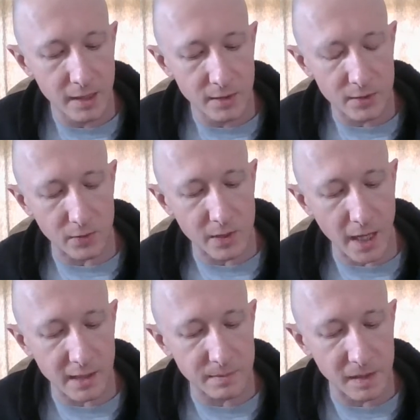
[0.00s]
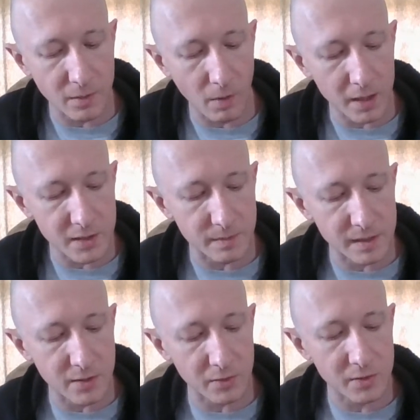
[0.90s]
so she asked me to watch him
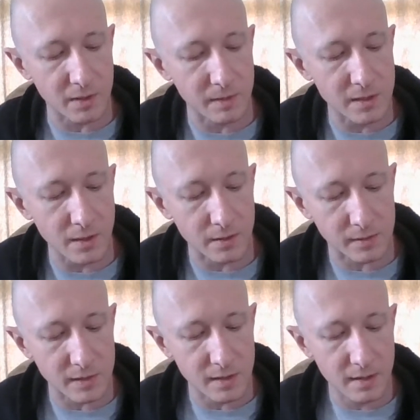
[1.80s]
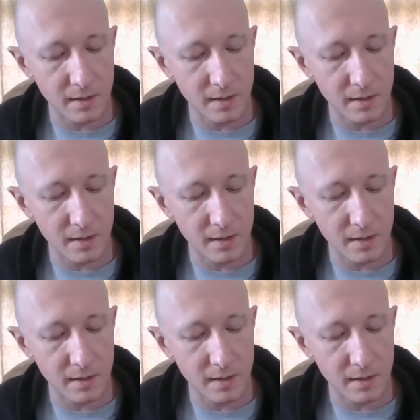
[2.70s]
until she returns.